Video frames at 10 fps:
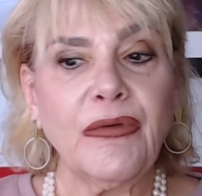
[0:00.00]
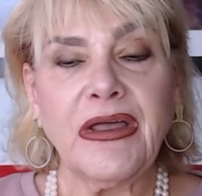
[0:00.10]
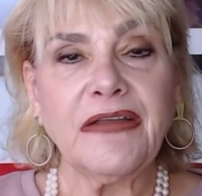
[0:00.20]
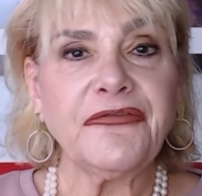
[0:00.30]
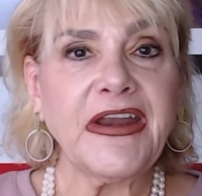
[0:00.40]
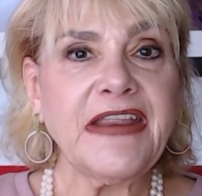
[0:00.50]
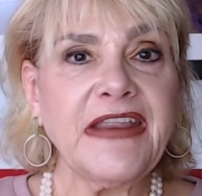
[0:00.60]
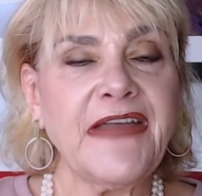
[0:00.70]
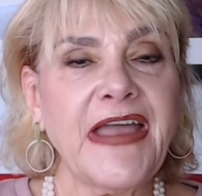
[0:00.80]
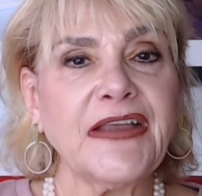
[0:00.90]
Well,
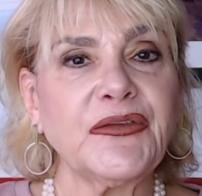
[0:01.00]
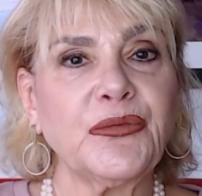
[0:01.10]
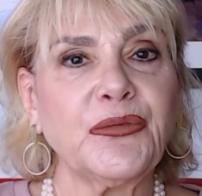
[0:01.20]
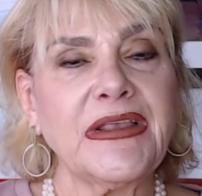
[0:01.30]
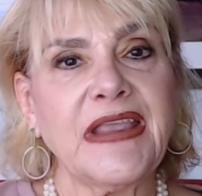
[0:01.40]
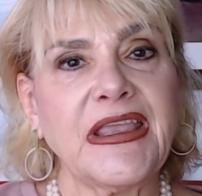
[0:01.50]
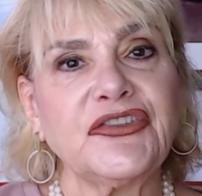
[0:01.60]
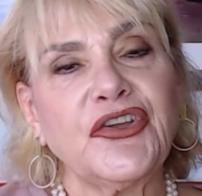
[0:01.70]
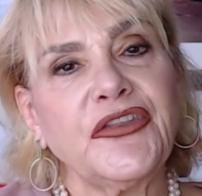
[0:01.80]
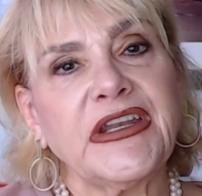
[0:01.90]
Friday Facts was
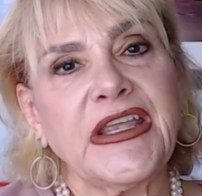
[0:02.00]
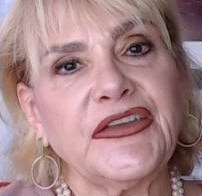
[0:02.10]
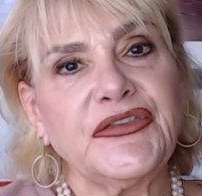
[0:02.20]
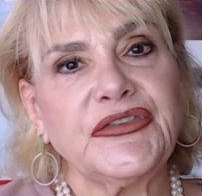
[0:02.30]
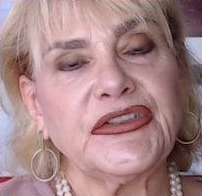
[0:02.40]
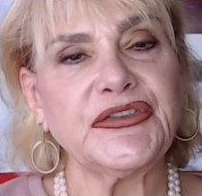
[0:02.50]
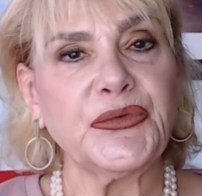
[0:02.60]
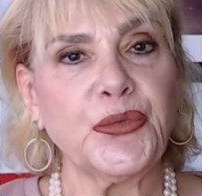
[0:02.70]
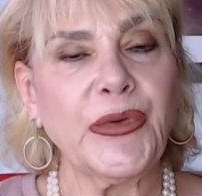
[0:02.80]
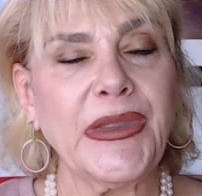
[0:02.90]
a show that I used to
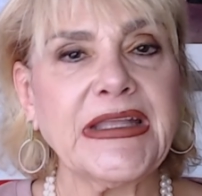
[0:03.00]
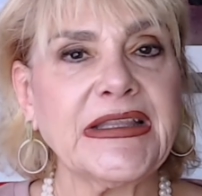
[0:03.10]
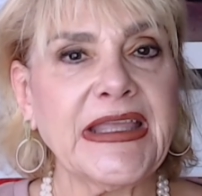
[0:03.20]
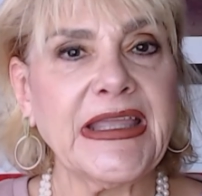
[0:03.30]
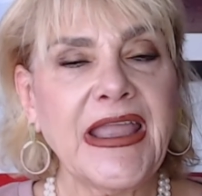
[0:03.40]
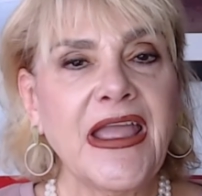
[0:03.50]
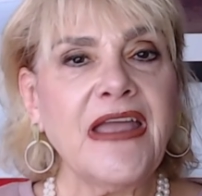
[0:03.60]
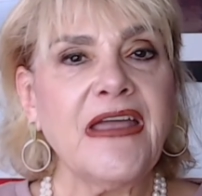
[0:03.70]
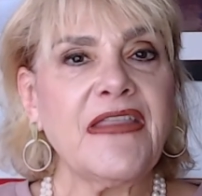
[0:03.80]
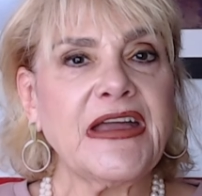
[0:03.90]
do weekly
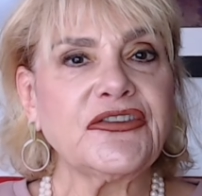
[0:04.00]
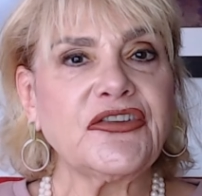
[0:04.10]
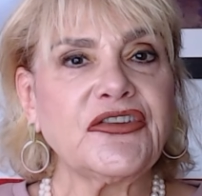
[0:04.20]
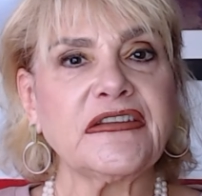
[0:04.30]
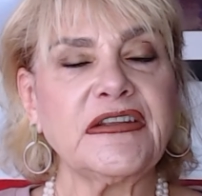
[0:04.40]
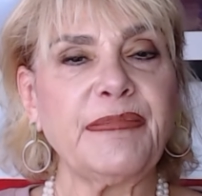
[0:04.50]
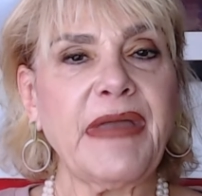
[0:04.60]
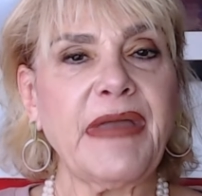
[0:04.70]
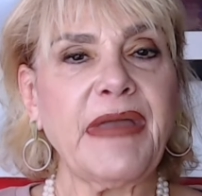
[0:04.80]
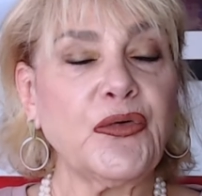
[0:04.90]
that talked
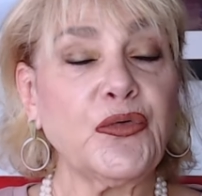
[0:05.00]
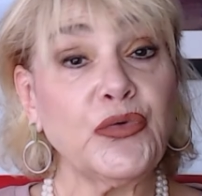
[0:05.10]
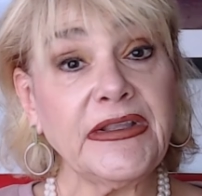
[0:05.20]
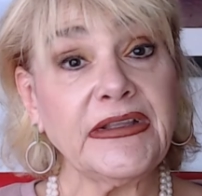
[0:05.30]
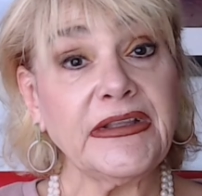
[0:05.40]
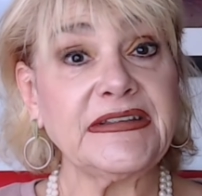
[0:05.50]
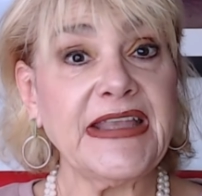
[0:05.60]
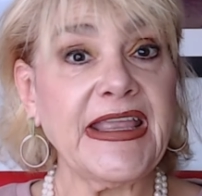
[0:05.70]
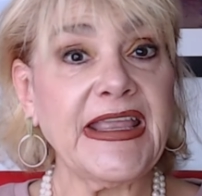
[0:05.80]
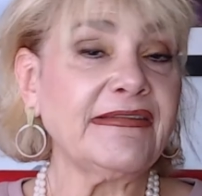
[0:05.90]
about real
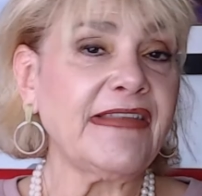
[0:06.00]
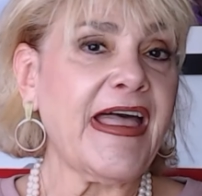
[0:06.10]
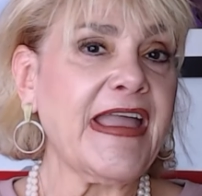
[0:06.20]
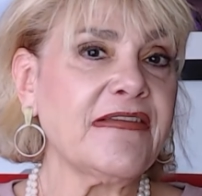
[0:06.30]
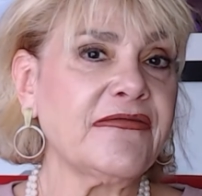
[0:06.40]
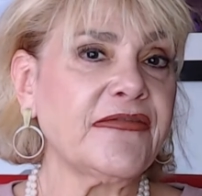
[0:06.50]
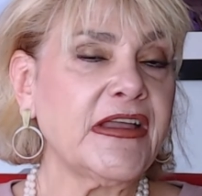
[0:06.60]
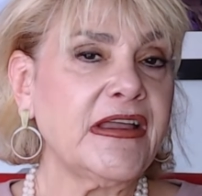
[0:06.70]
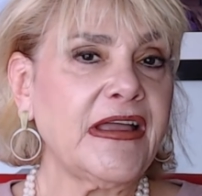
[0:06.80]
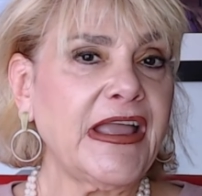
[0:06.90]
estate,
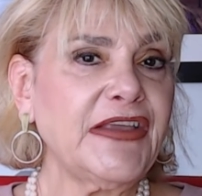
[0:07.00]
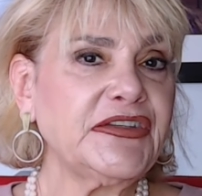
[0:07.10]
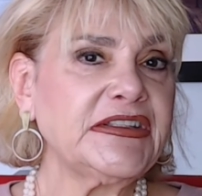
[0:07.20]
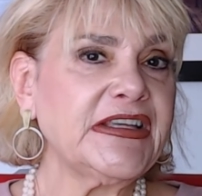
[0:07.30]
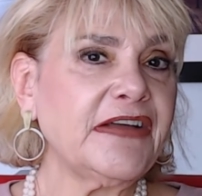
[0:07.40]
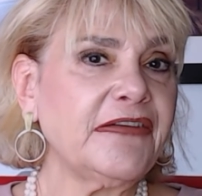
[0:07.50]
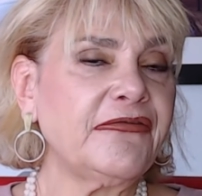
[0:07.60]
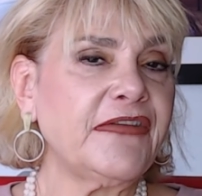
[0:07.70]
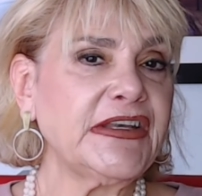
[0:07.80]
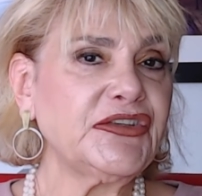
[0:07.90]
life. I used to tell
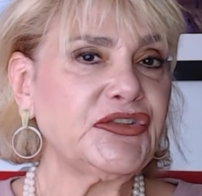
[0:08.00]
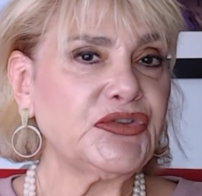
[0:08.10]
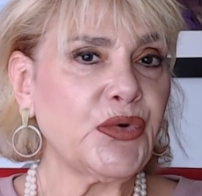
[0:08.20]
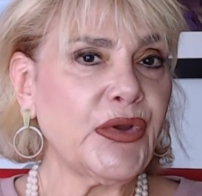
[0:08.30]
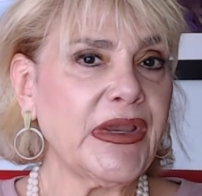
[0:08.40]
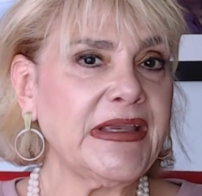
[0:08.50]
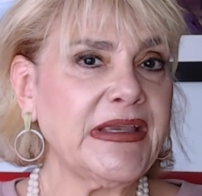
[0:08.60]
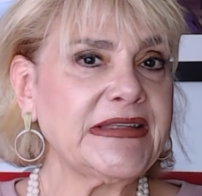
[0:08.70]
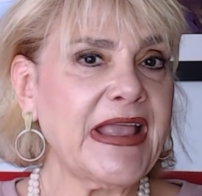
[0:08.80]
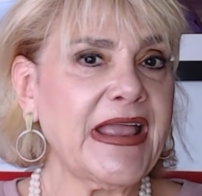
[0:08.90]
fun
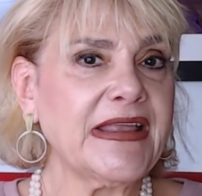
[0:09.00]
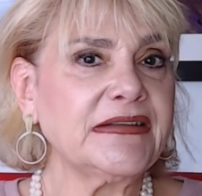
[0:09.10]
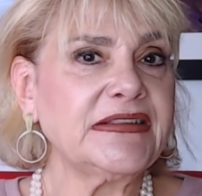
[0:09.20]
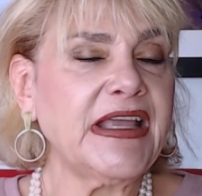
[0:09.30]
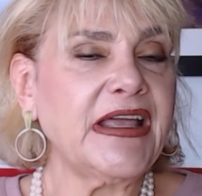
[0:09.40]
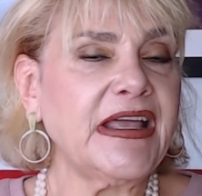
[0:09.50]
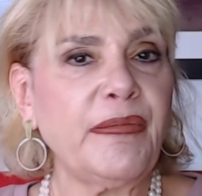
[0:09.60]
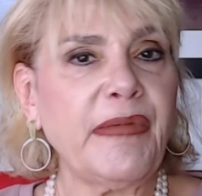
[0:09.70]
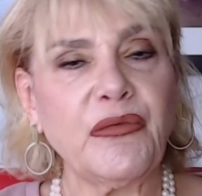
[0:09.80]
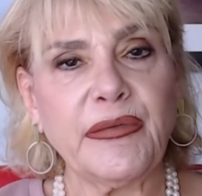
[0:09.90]
stories and tell
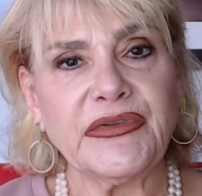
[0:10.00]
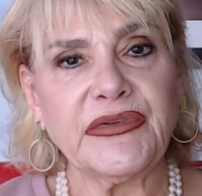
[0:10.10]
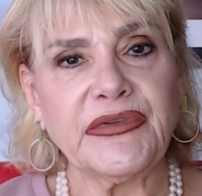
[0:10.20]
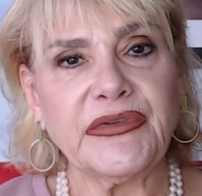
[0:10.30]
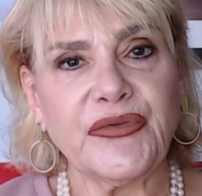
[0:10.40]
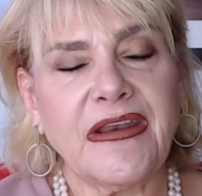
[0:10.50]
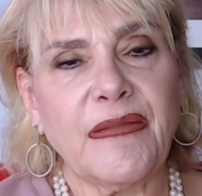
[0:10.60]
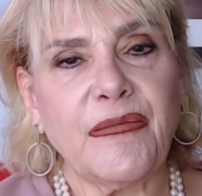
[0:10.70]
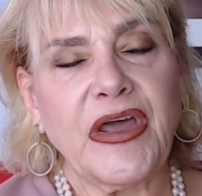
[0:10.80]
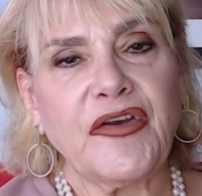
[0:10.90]
you about what was going
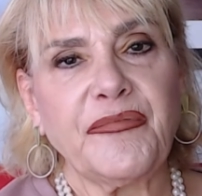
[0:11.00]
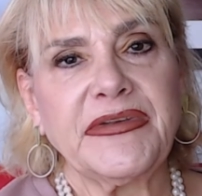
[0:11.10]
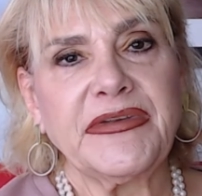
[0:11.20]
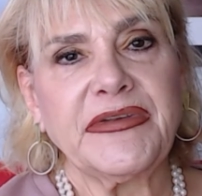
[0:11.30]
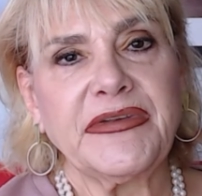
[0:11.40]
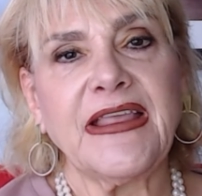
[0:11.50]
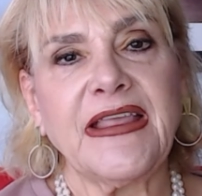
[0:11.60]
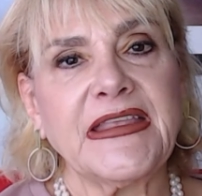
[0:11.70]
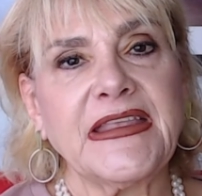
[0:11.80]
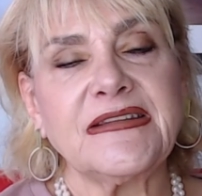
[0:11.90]
on in the Monterey
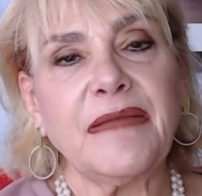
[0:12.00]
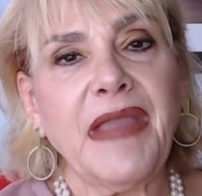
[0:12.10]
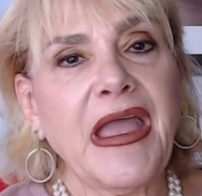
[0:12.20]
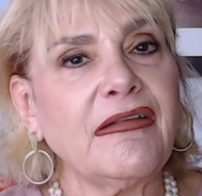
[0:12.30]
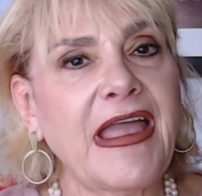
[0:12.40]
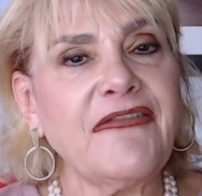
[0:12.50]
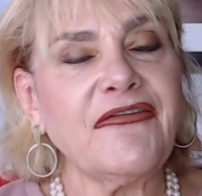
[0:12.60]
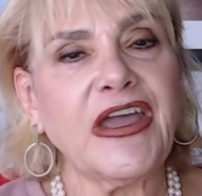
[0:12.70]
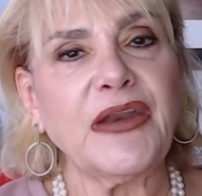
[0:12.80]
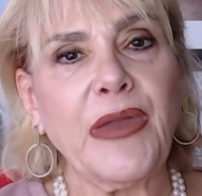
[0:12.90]
Peninsula, and then somehow
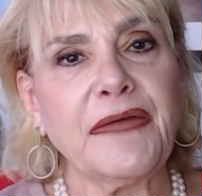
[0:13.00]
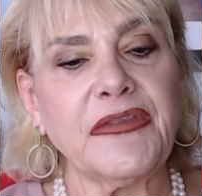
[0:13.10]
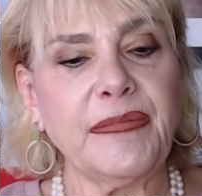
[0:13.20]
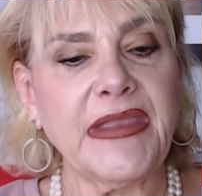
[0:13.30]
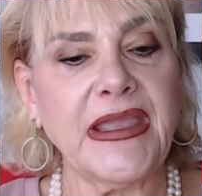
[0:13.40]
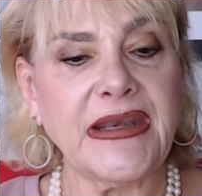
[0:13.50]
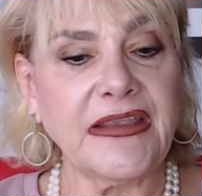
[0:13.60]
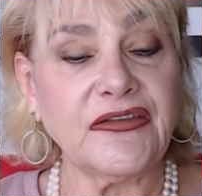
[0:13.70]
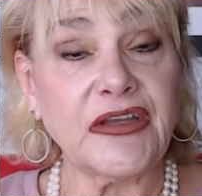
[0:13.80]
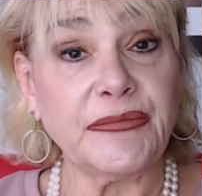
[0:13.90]
life got away with me
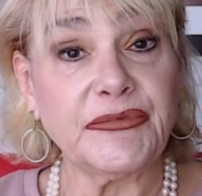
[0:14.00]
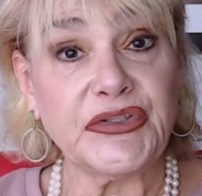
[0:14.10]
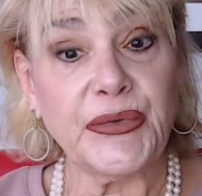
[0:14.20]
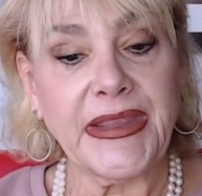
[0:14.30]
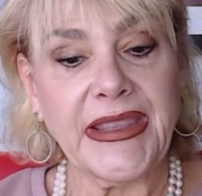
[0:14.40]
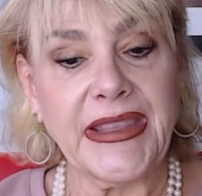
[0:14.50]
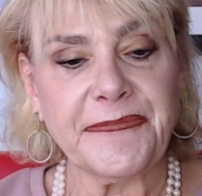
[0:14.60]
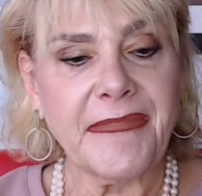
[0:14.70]
and I stopped doing it.